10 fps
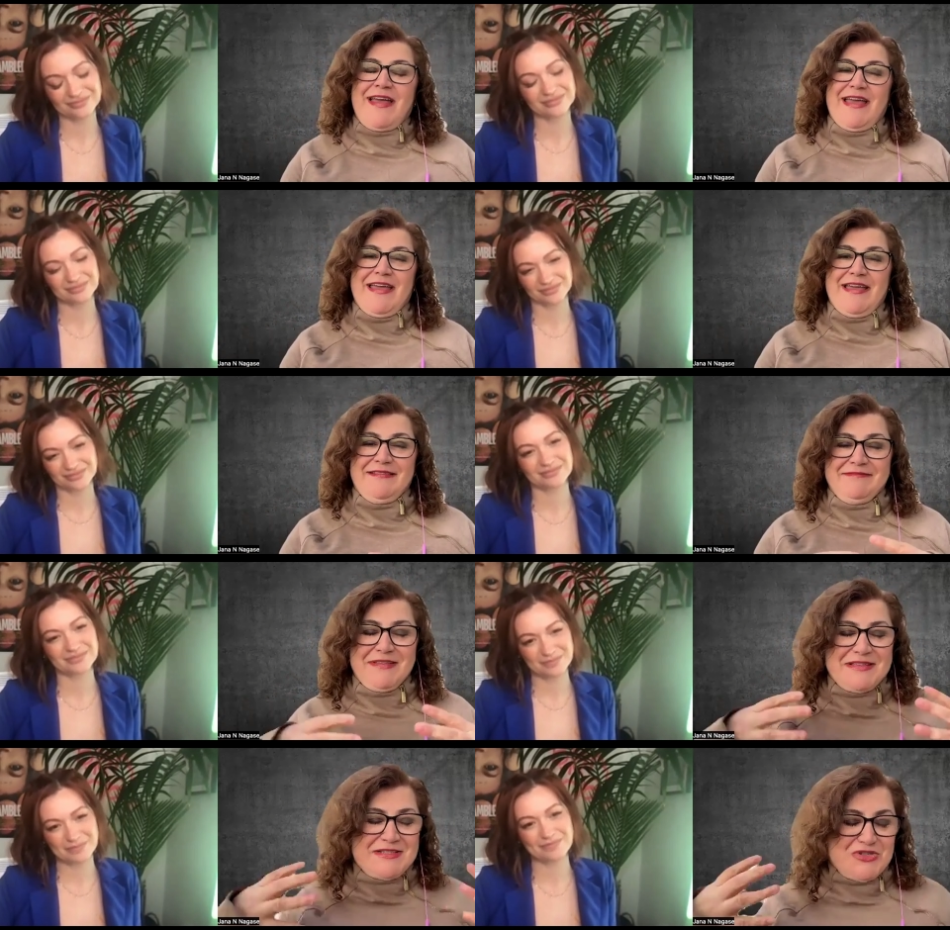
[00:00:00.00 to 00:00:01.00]
Speaker 1: and
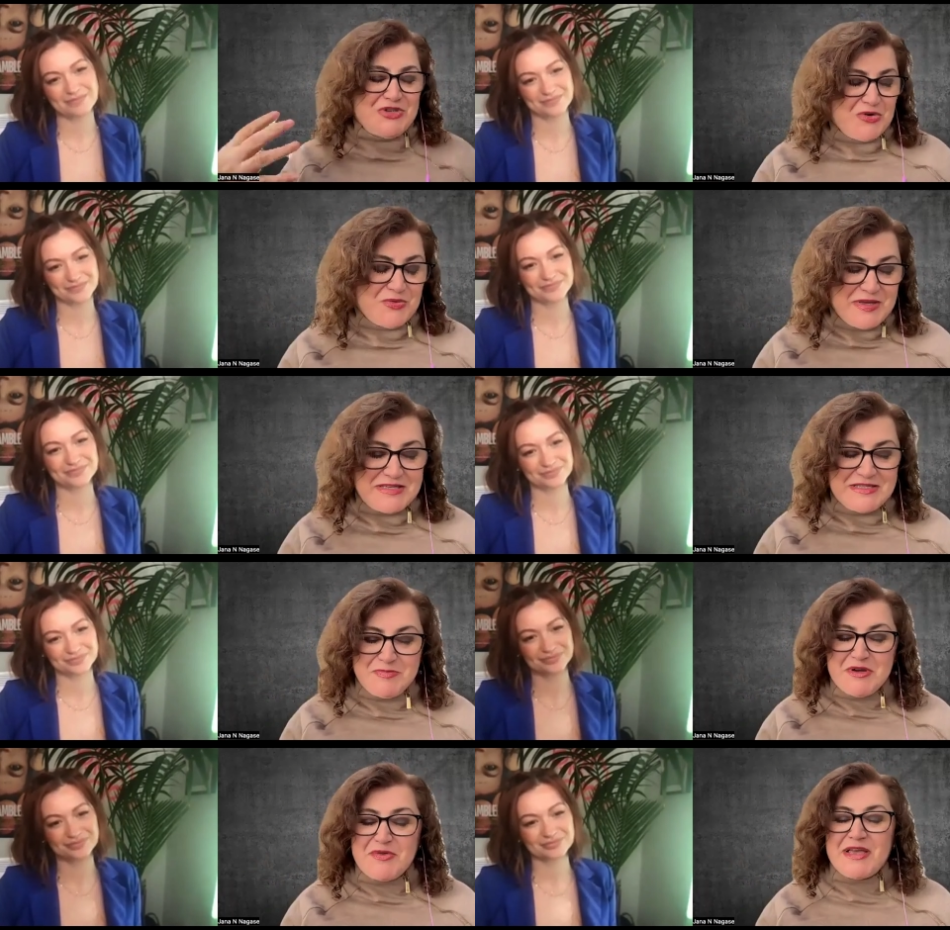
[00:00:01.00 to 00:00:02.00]
it's your own
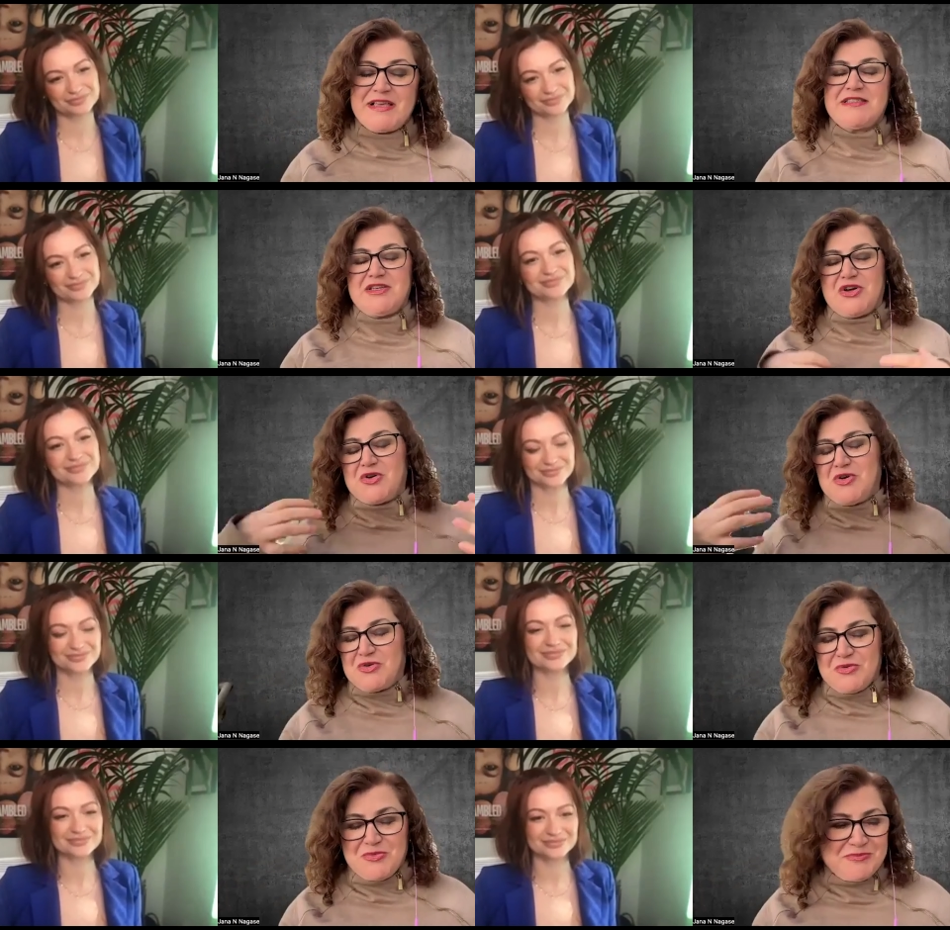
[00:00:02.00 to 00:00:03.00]
experience, your
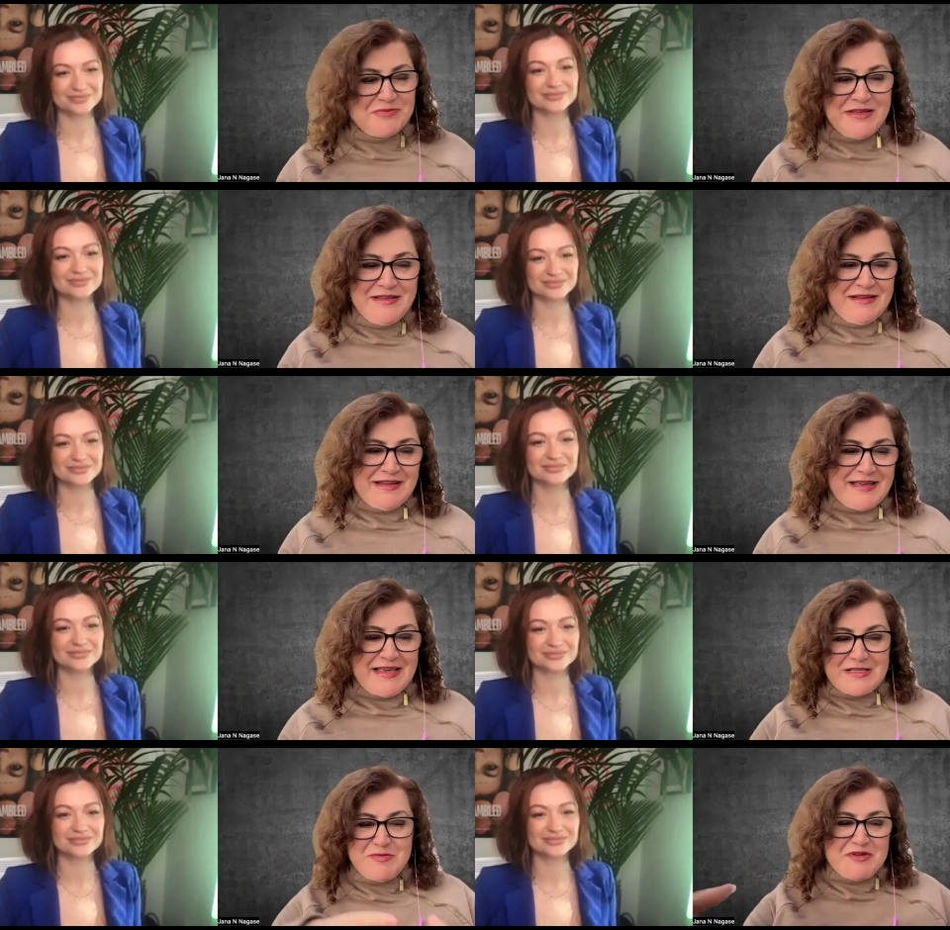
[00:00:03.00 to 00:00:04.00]
own
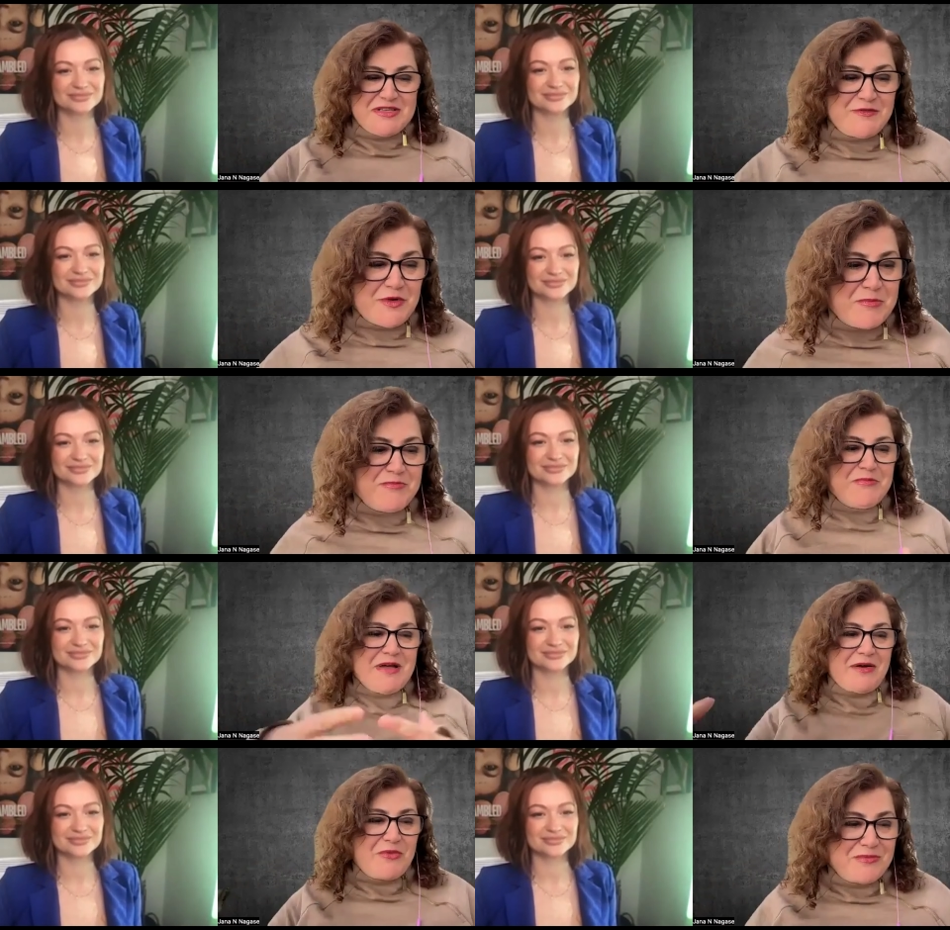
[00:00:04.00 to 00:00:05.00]
like experience from
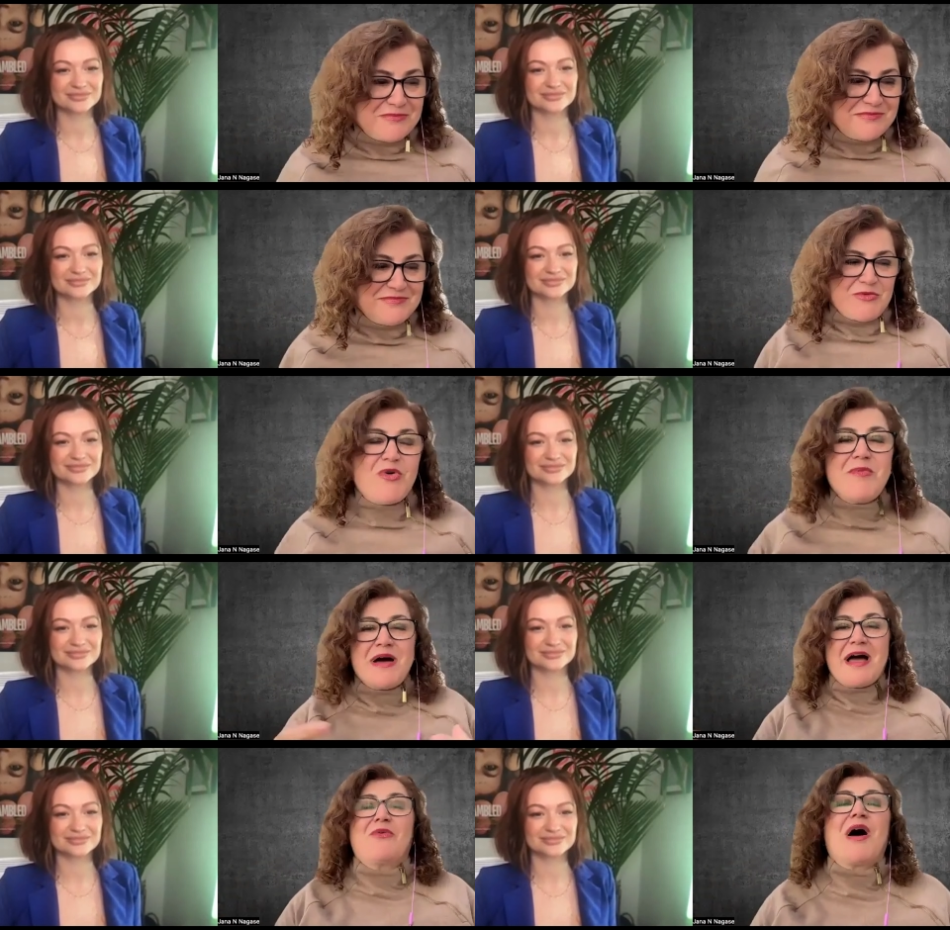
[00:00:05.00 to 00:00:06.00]
uh, the
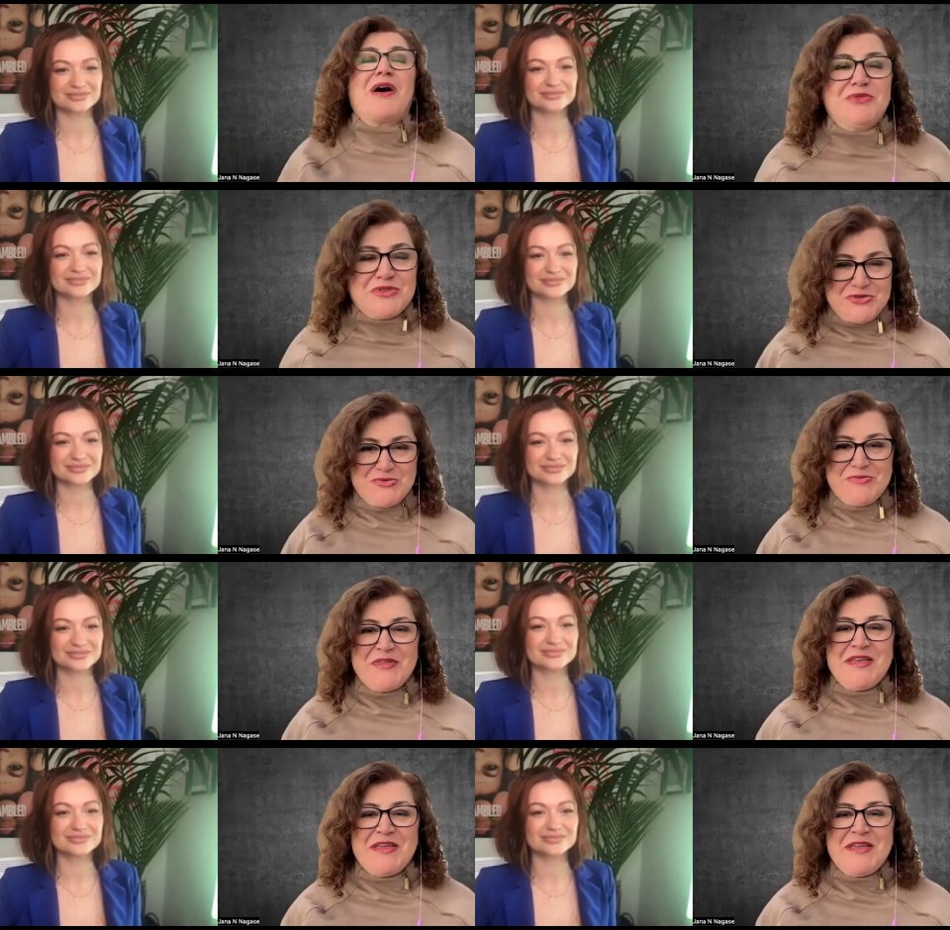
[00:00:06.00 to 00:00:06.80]
woman around you.